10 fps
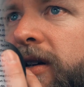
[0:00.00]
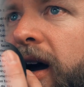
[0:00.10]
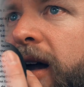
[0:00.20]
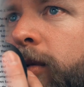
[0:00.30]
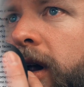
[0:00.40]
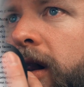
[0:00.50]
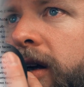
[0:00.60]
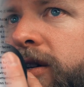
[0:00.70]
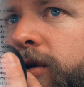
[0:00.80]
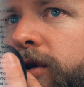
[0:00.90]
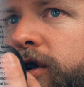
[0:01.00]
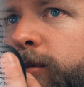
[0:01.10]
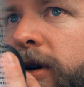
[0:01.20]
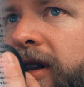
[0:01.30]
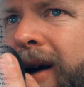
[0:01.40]
a time when I liked
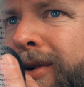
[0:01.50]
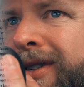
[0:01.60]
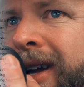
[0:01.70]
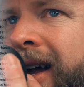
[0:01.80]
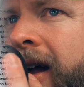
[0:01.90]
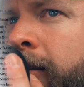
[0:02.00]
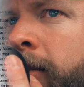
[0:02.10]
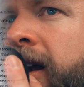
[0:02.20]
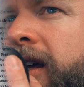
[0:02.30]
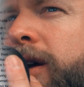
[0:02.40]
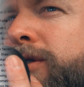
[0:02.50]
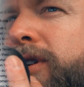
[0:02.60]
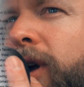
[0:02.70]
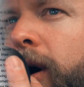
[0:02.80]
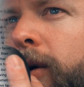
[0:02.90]
YouTube, but that was many
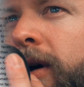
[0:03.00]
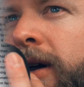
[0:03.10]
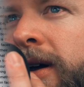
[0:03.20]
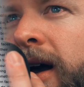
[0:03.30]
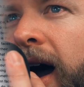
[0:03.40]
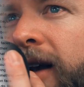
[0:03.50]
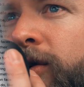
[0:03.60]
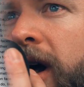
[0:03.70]
years ago. I do